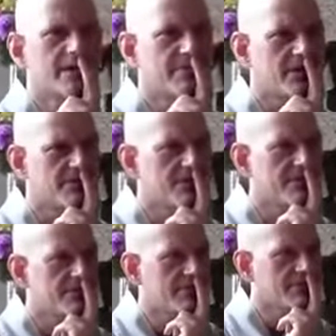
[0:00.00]
Wait a minute,
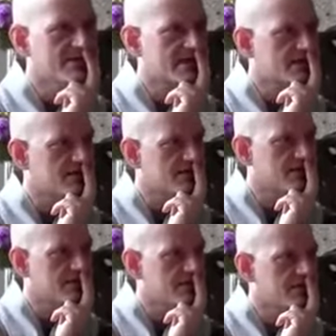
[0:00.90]
where was that
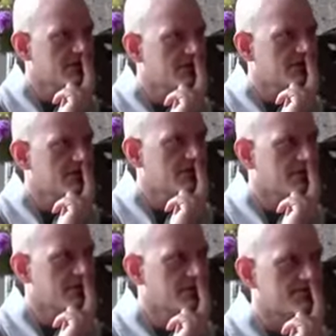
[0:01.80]
covered?
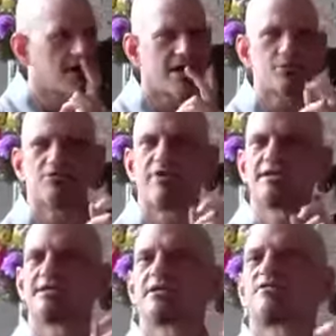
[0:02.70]
And his mind was
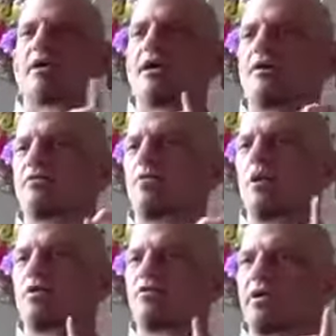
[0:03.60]
racing
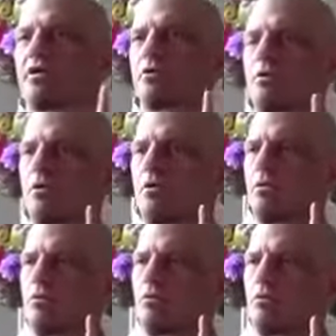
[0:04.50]
around, wondering,
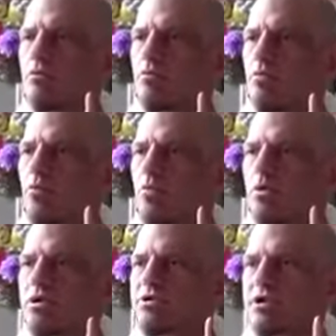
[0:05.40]

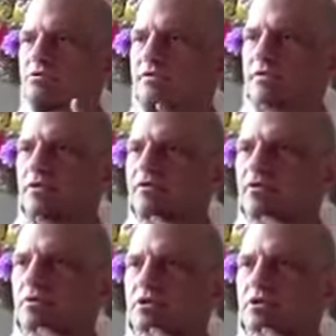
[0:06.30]
what is she referring to?